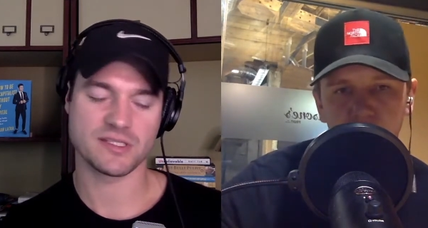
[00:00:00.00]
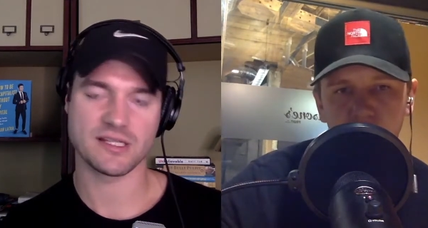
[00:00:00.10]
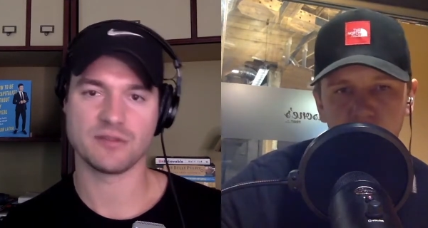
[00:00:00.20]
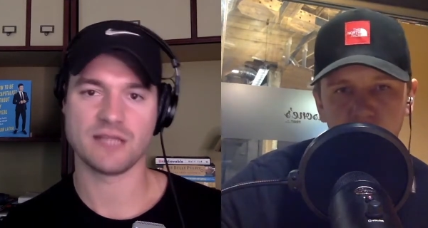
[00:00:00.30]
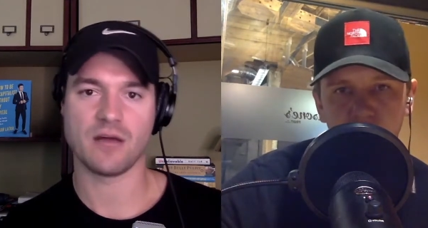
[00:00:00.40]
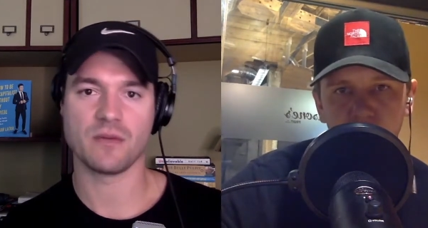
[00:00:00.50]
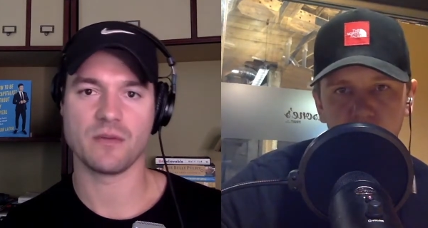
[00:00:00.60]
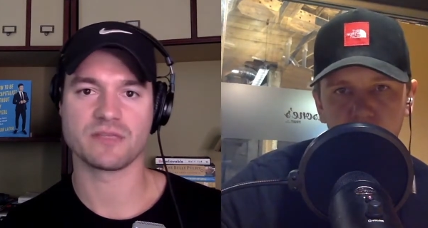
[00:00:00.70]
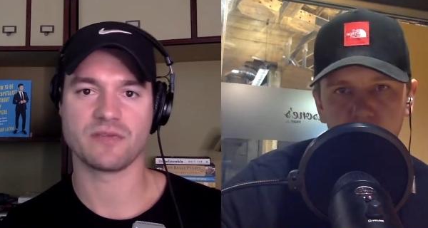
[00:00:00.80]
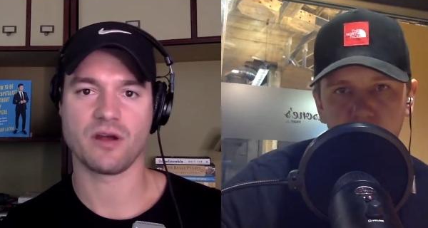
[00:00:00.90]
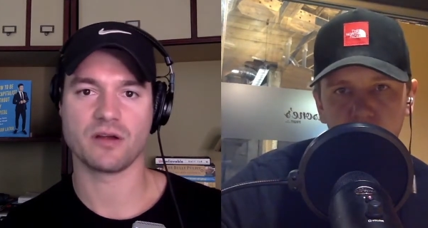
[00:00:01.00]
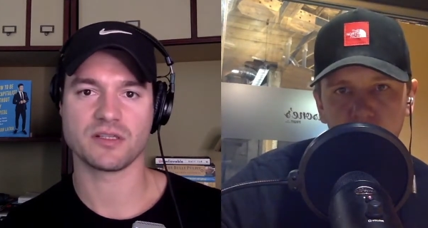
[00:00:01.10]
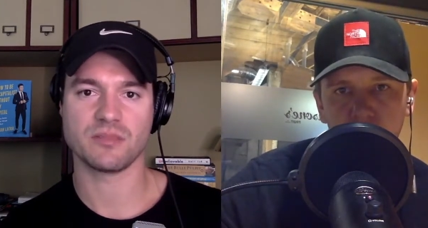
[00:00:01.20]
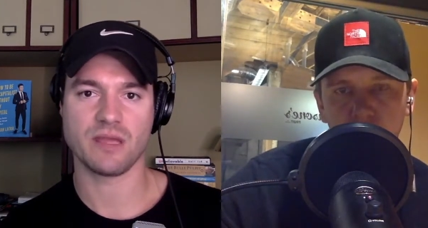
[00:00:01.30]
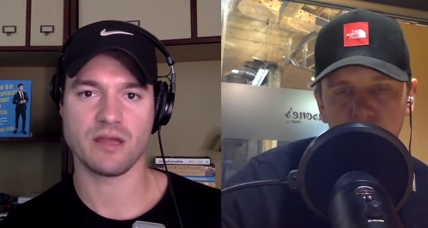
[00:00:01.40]
Speaker 1: doesn't go down this far,
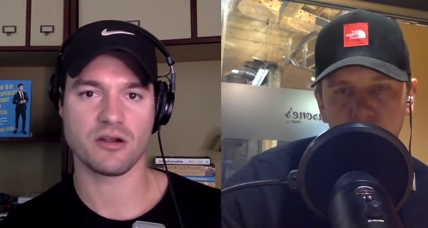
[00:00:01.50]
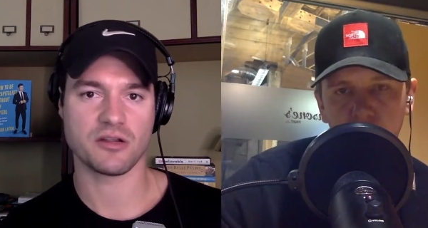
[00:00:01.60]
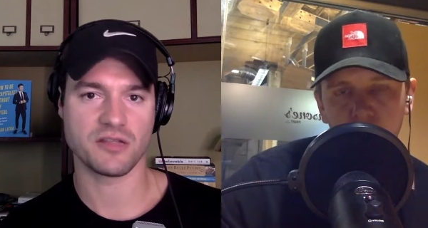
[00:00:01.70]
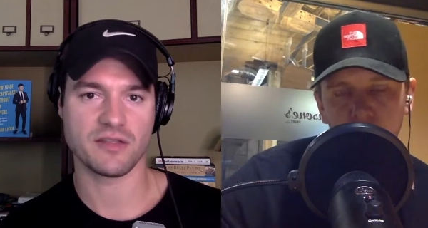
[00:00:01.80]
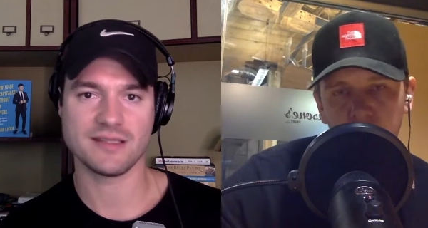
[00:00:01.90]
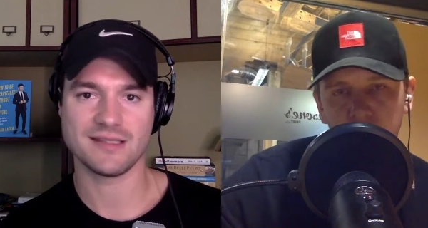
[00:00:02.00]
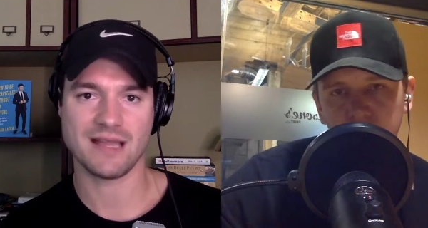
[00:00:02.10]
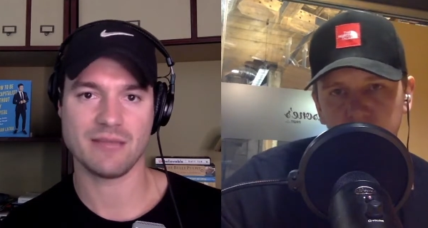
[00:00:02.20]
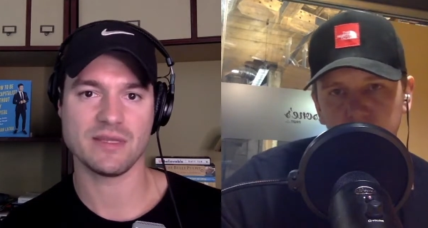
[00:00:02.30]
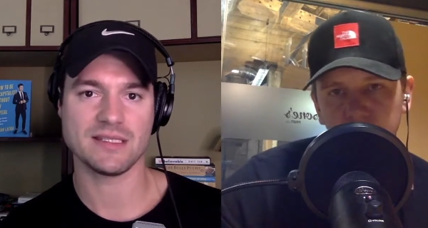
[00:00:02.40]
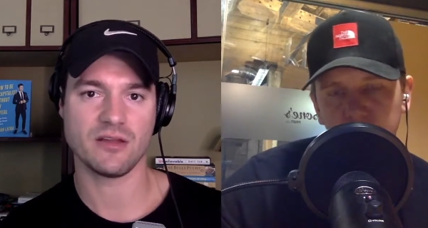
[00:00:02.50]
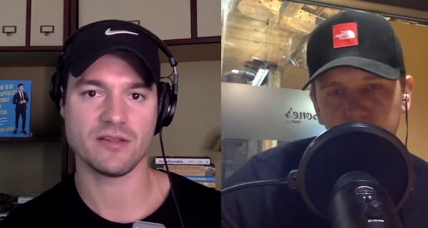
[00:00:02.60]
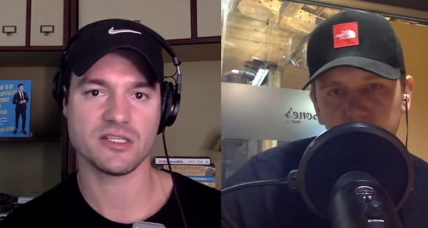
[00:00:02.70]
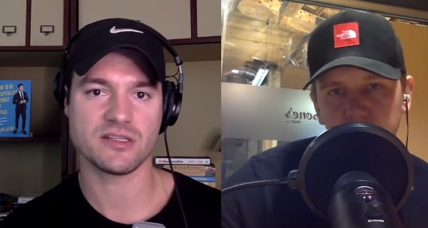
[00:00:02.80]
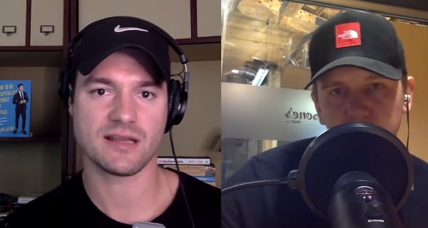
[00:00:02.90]
Tamia, Hercules, CIBC, all
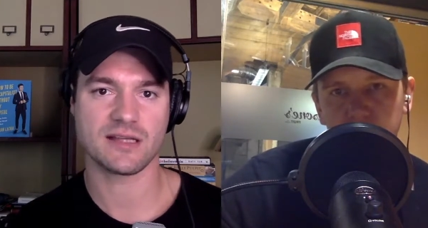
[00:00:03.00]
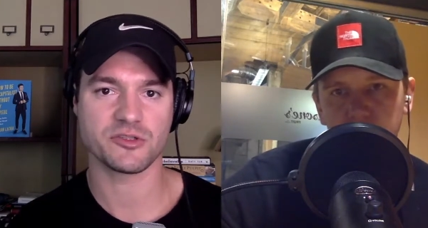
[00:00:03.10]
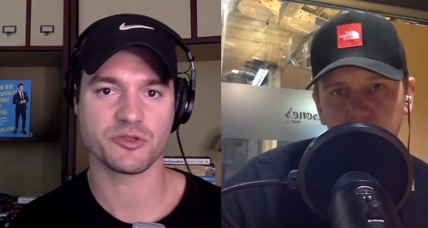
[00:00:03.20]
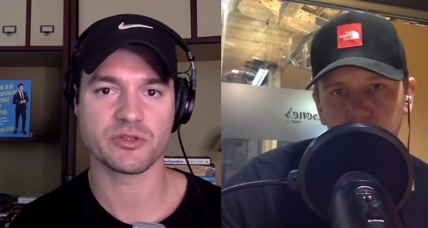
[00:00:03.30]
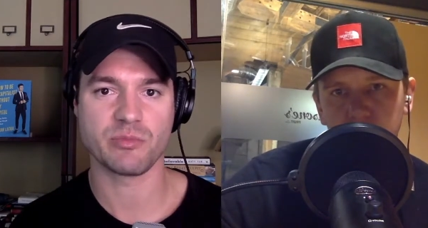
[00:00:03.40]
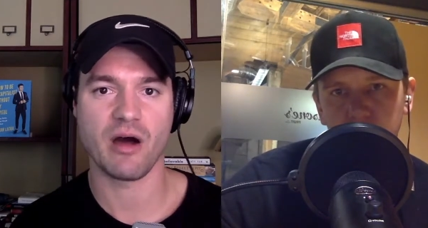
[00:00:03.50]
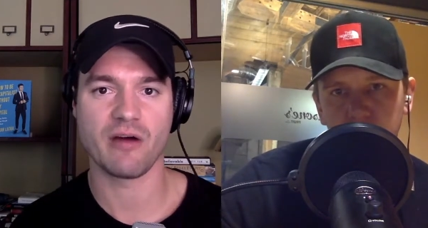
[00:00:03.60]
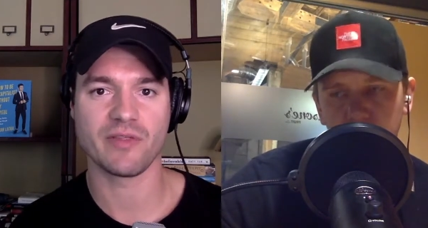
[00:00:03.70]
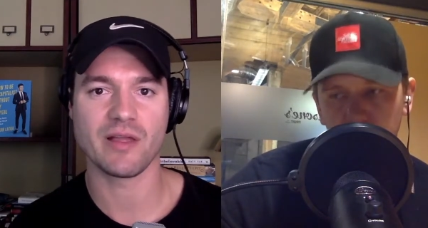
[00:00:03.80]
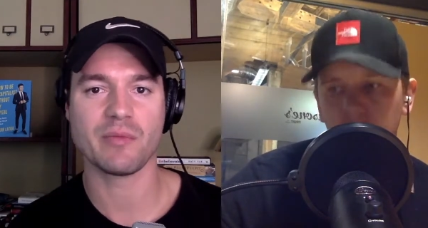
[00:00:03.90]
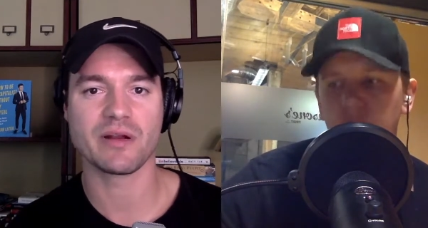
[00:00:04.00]
these guys, you're too small for them.